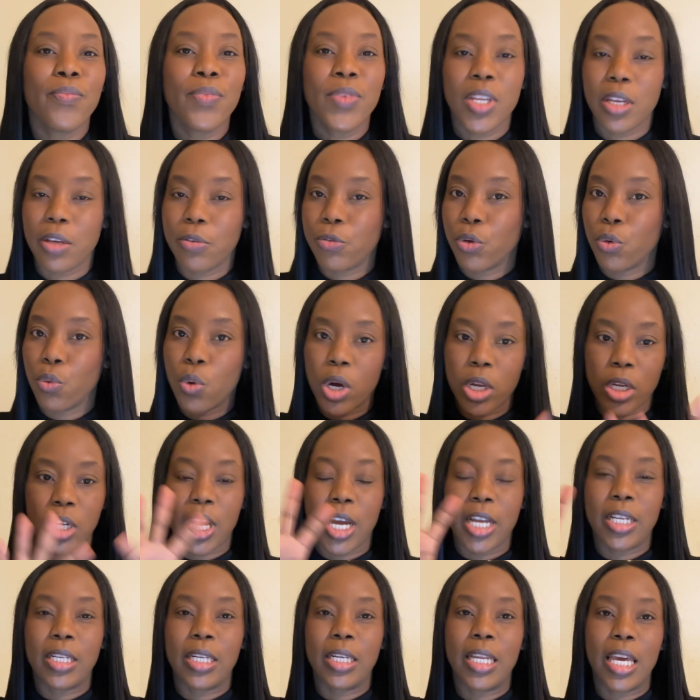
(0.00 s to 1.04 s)
If you want to
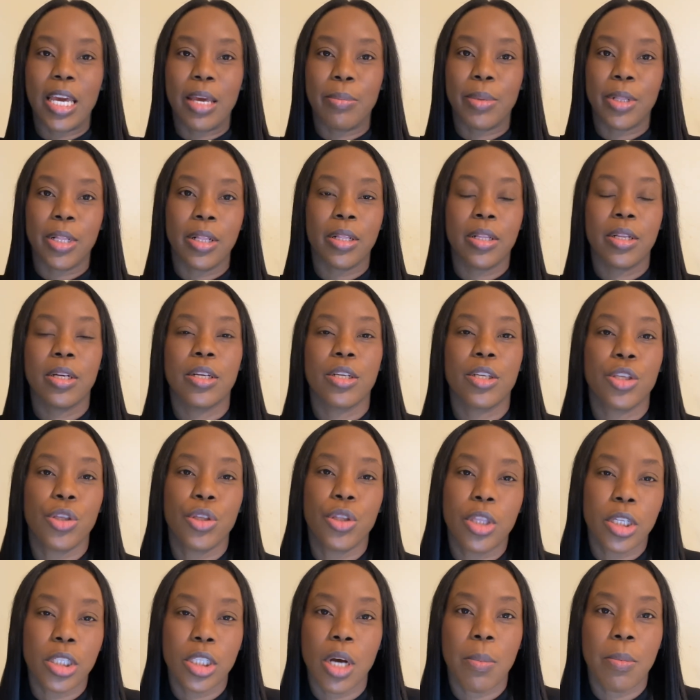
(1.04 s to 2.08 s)
kind of label
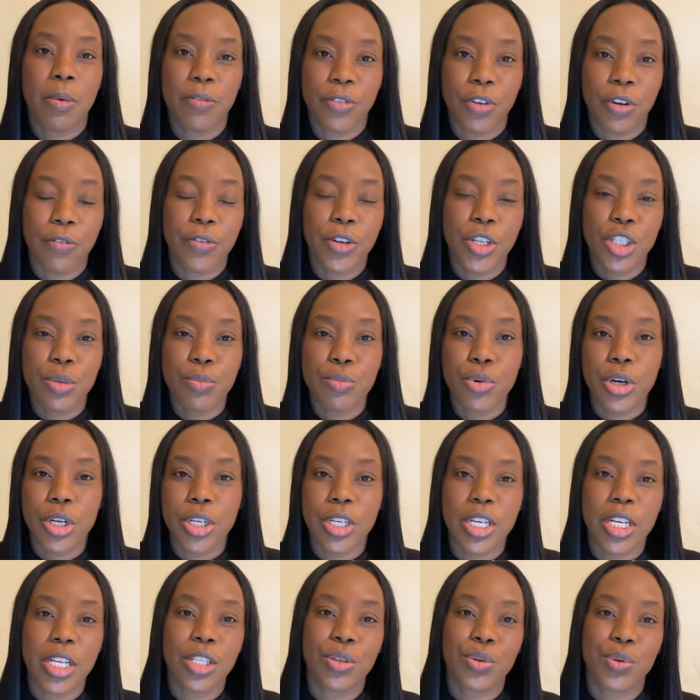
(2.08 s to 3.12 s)
the top of your vision board, you
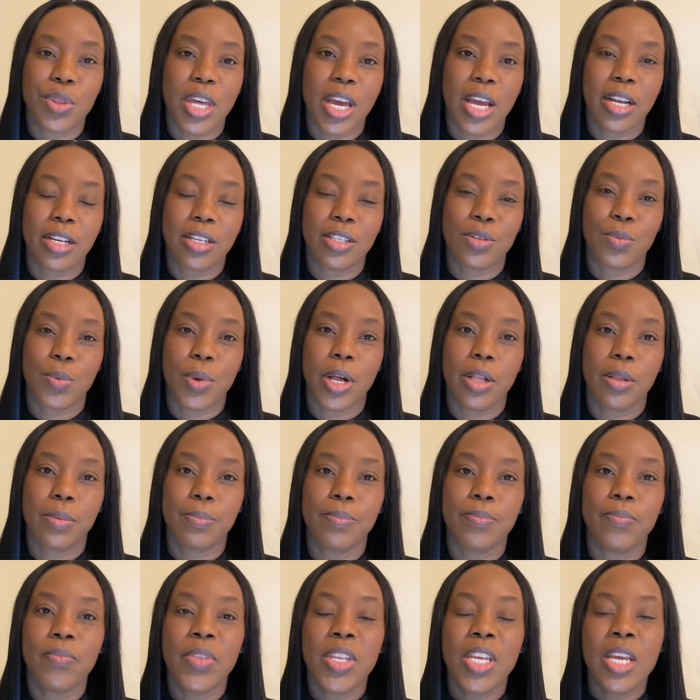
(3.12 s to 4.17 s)
can do that as well.
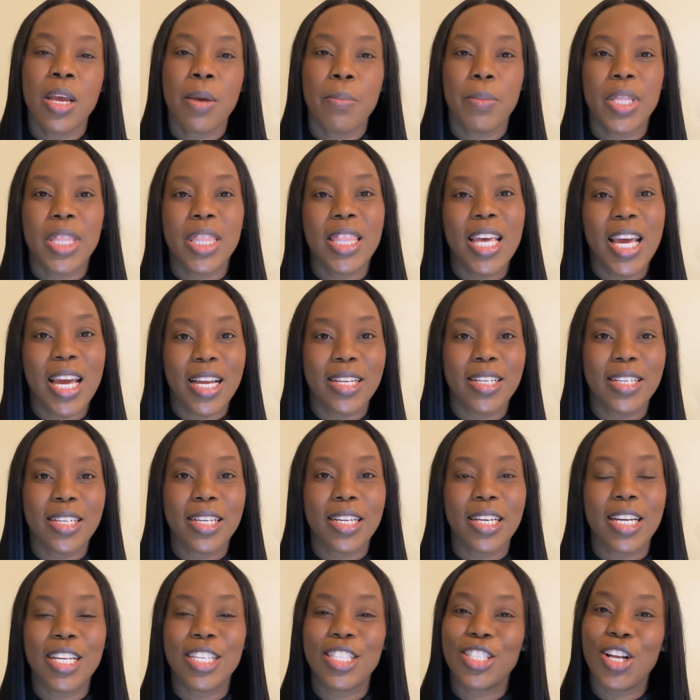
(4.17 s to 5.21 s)
But then
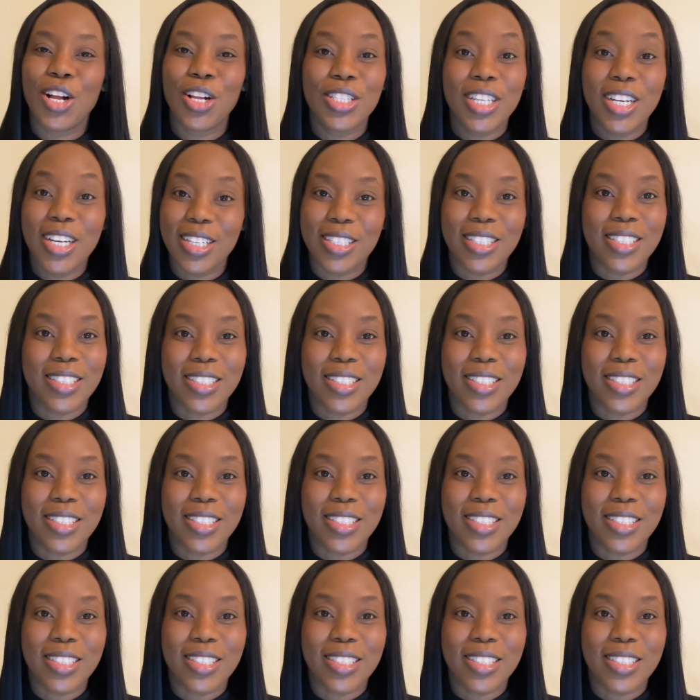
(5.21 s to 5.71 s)
it's all done.